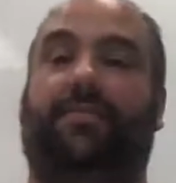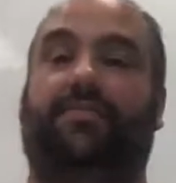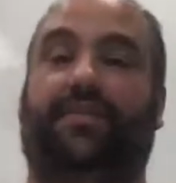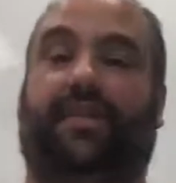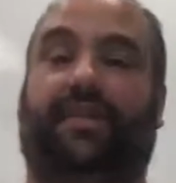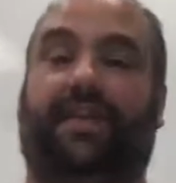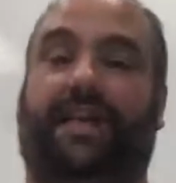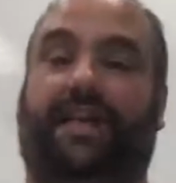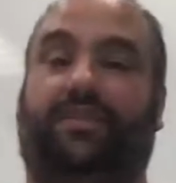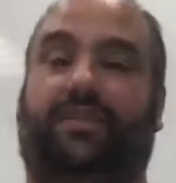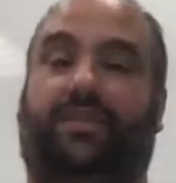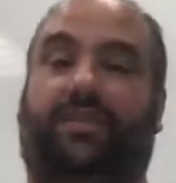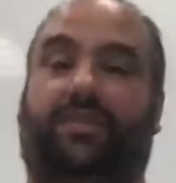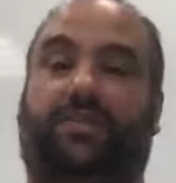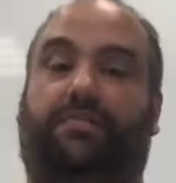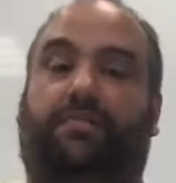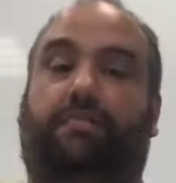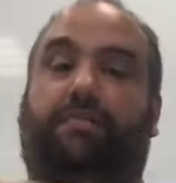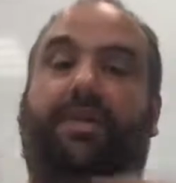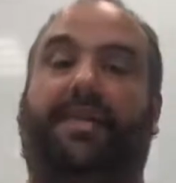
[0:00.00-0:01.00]
you can actually
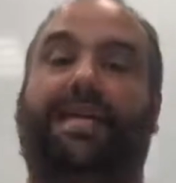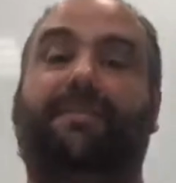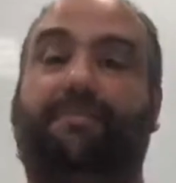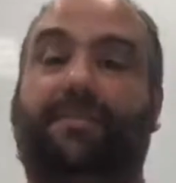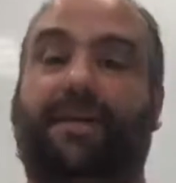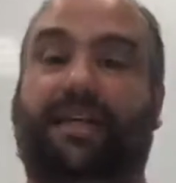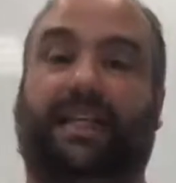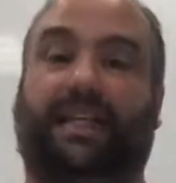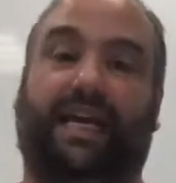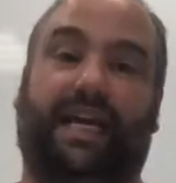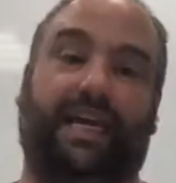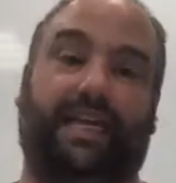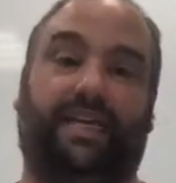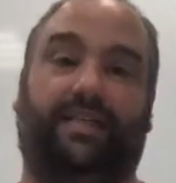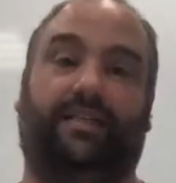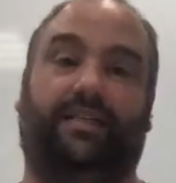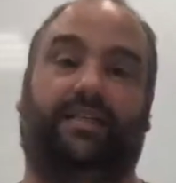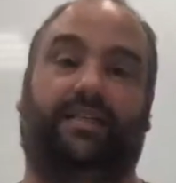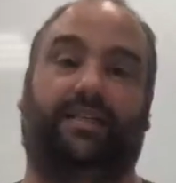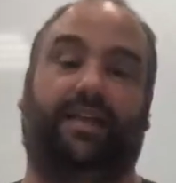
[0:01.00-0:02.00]
just manipulate
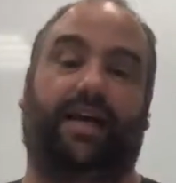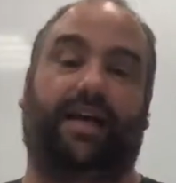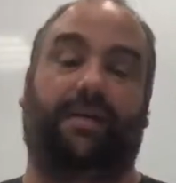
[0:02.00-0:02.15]
it